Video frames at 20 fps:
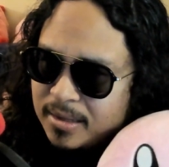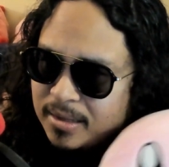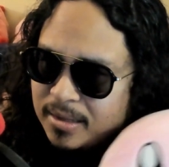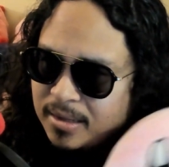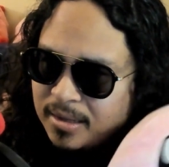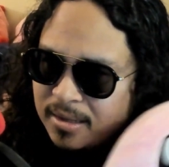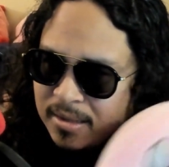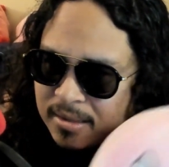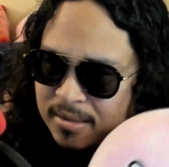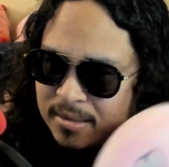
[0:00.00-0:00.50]

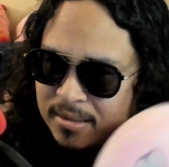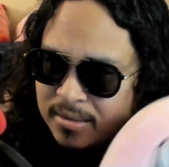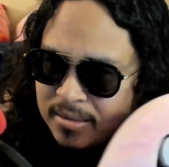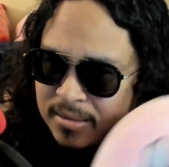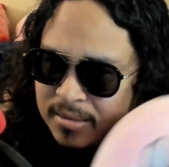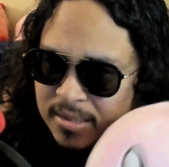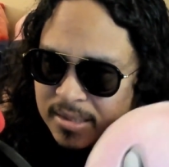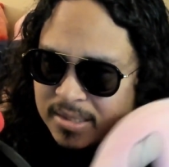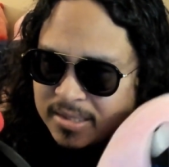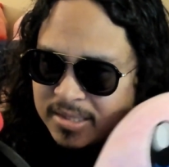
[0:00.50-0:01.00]

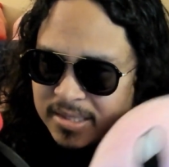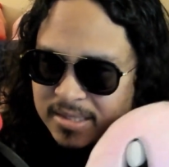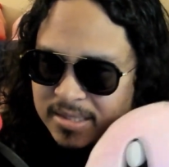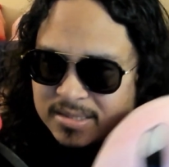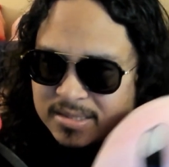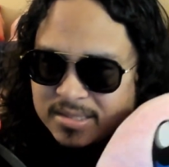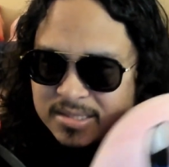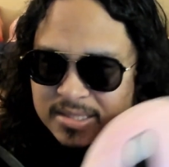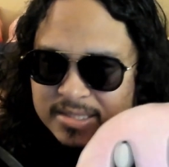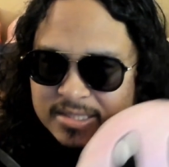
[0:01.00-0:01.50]
I think
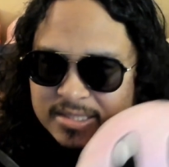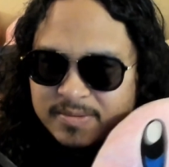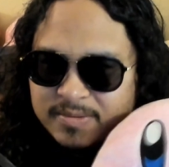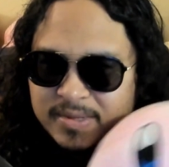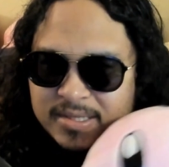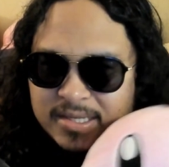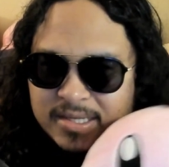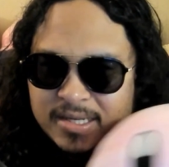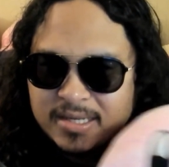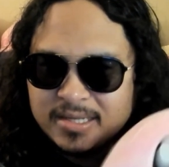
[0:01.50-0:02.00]
its season's
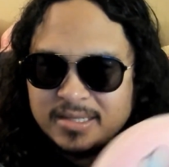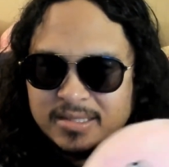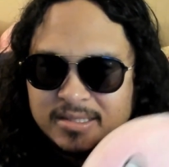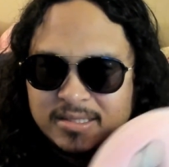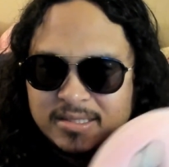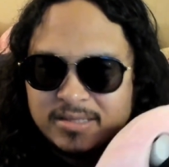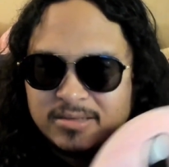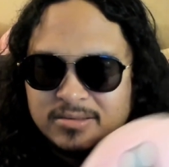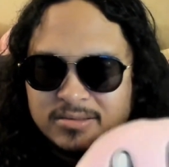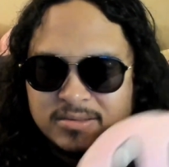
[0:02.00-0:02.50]
about to end
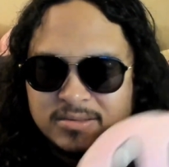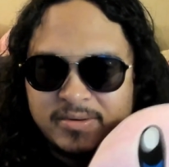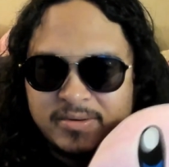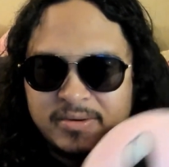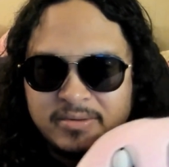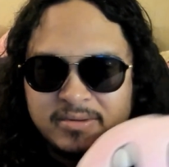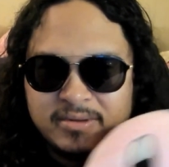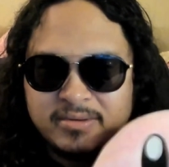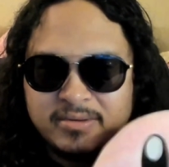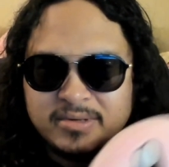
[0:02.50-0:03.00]
too, so I
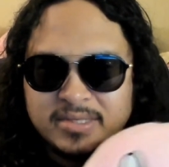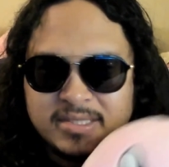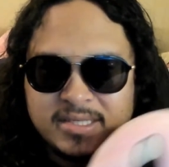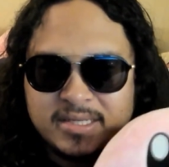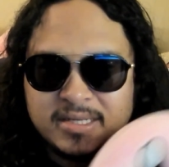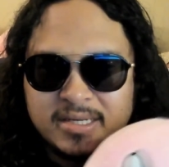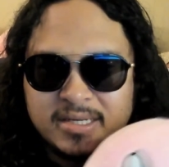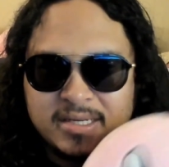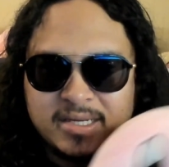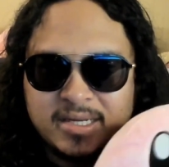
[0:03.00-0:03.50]
really want to see
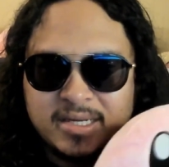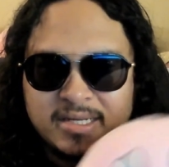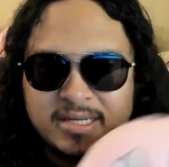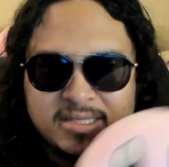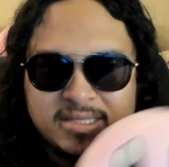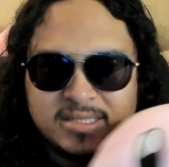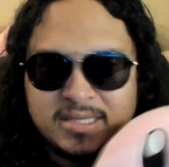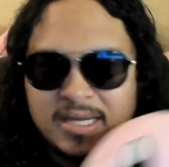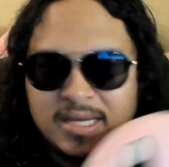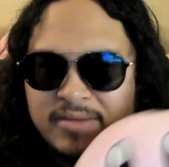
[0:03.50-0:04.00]
it. I
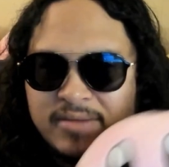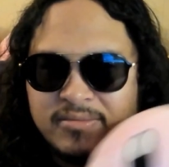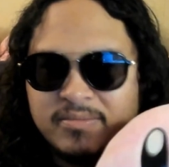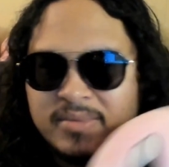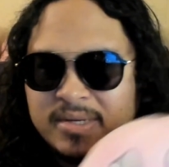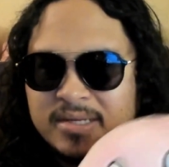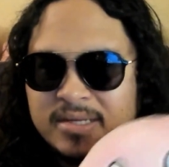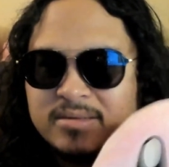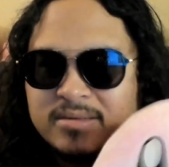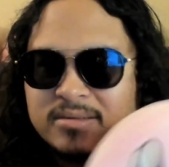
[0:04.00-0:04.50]
just haven't
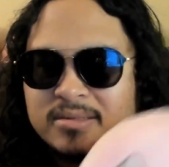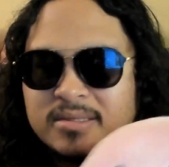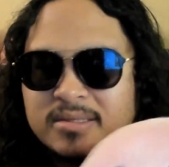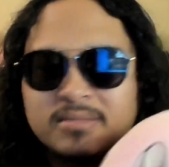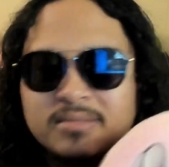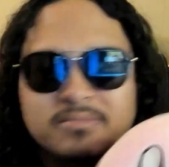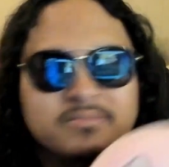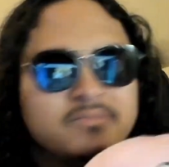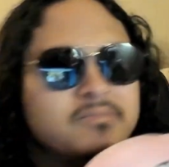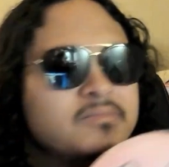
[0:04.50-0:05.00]
been
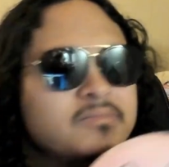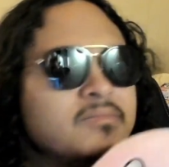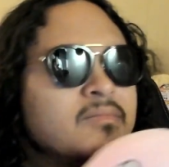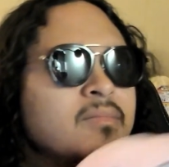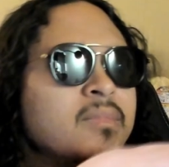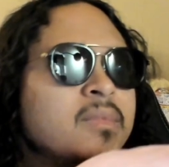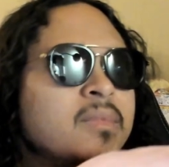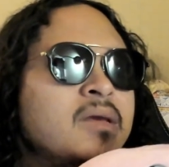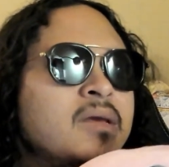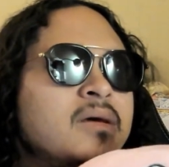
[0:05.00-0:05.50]
interested.
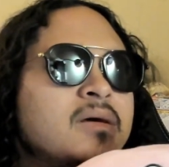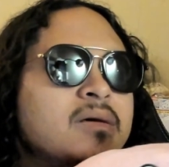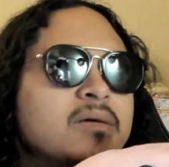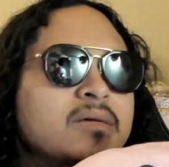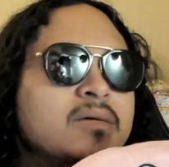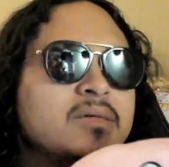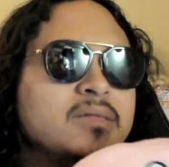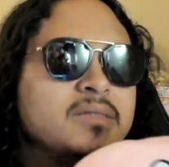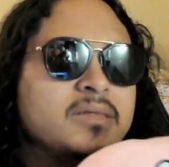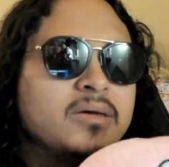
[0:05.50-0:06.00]

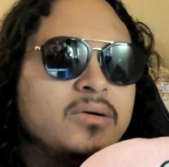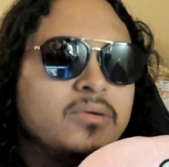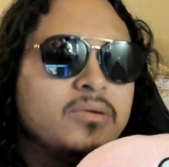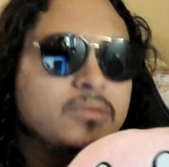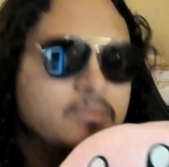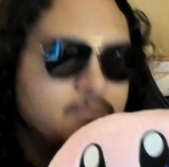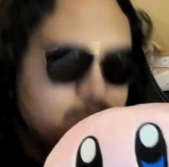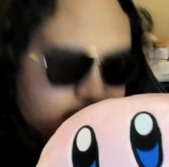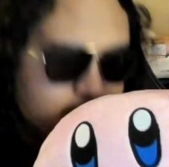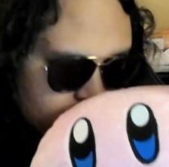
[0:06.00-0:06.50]

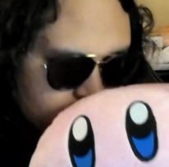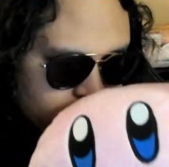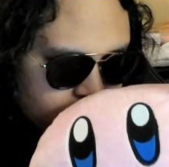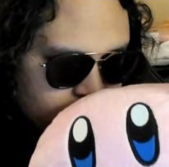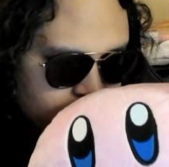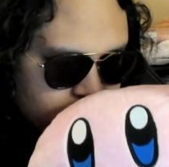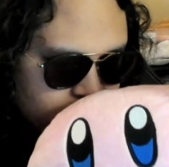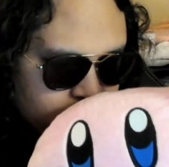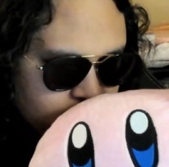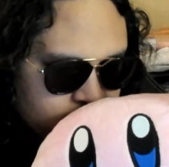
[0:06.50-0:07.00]
So,
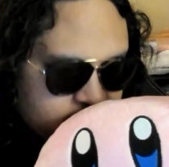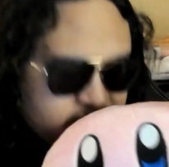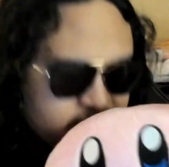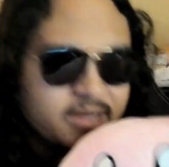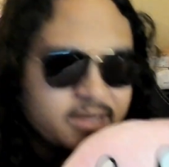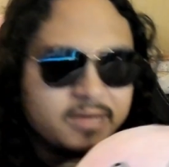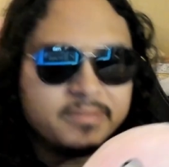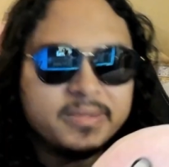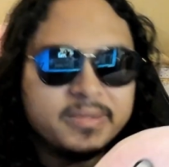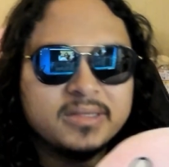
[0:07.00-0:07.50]

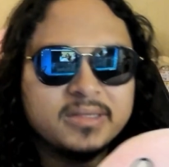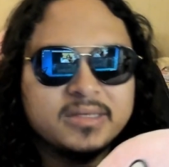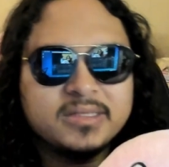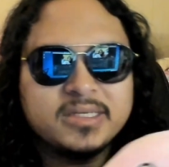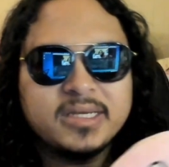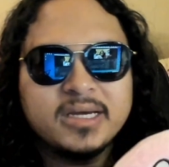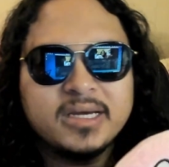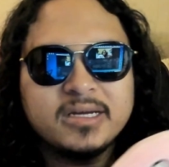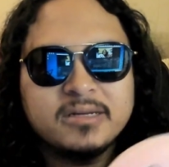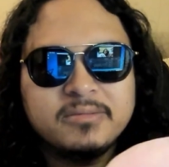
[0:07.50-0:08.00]
talking about these
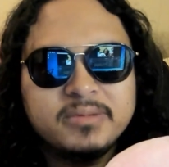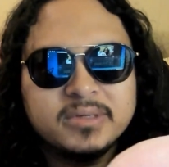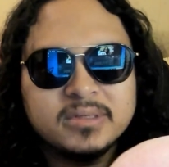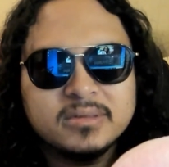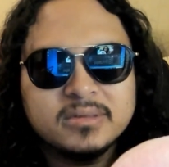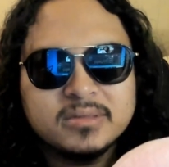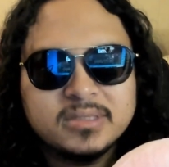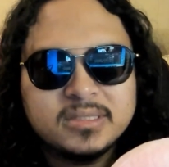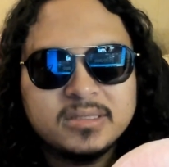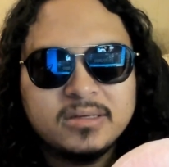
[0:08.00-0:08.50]

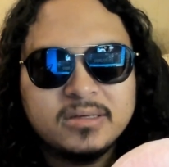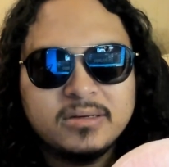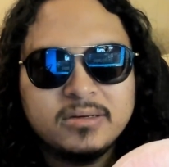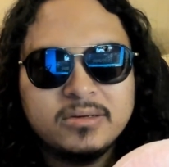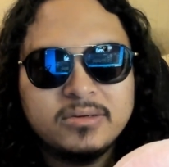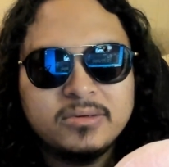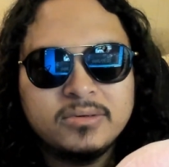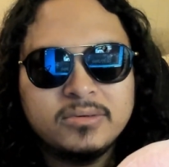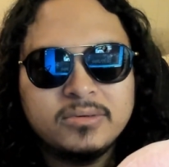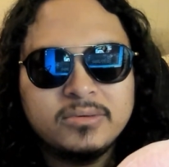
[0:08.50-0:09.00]
caterpillars.
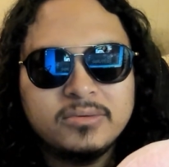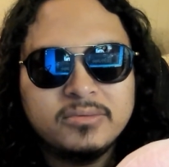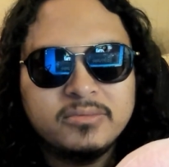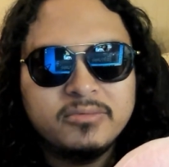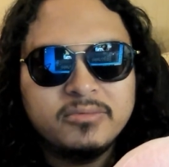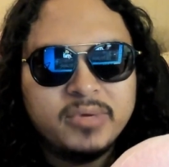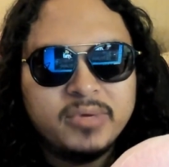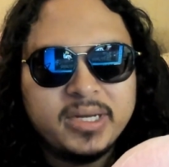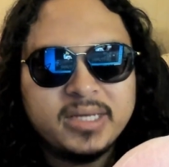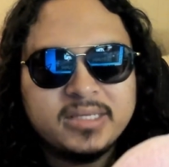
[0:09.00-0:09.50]
So,
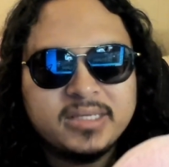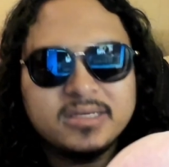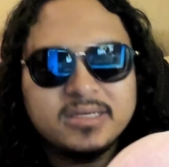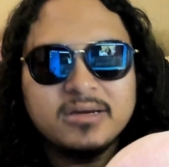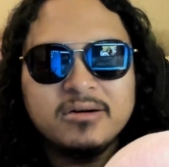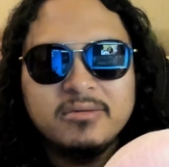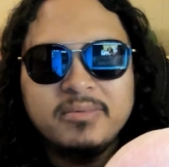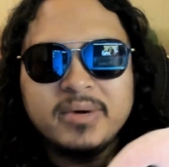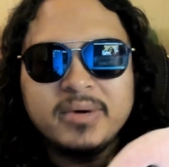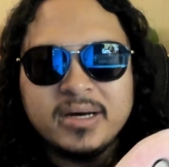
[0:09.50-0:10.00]
weeks
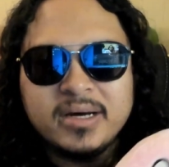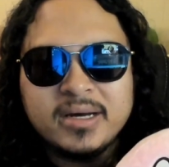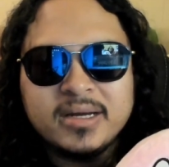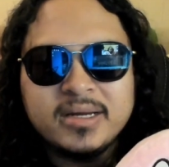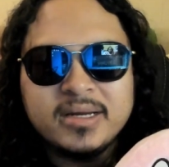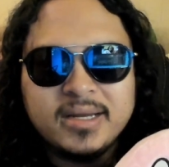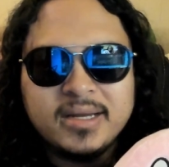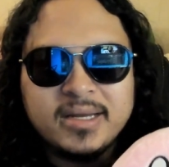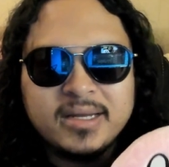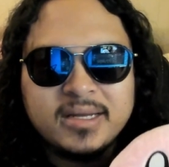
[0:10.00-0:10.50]
go
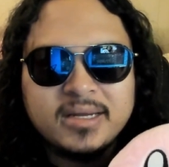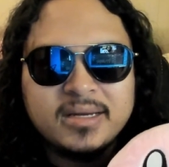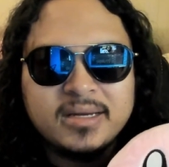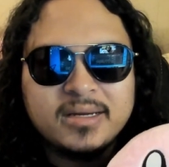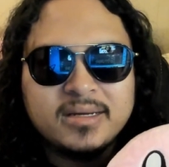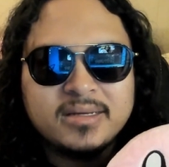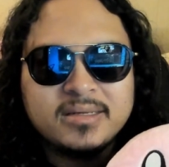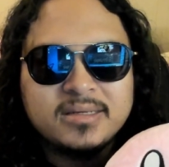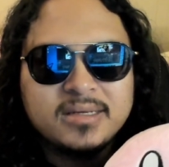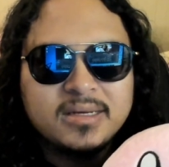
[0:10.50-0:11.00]
by,
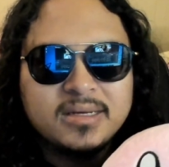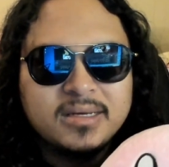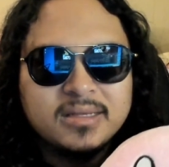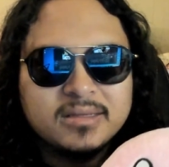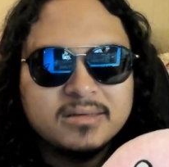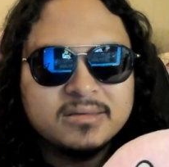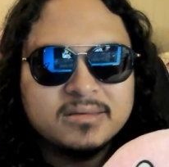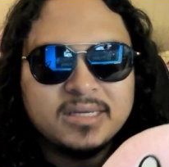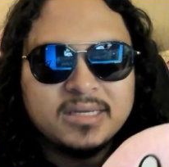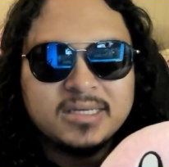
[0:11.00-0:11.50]
and
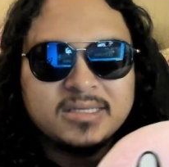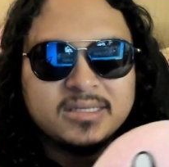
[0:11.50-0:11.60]
there's less